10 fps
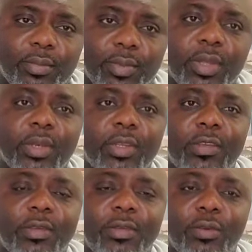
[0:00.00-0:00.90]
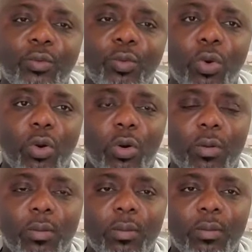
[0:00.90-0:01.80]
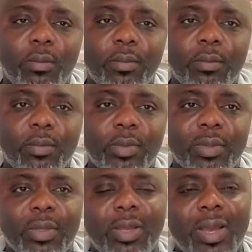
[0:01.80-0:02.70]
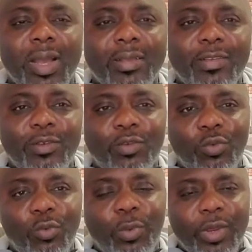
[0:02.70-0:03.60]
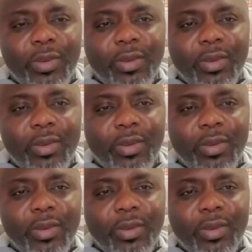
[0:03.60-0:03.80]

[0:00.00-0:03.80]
in this war has to do with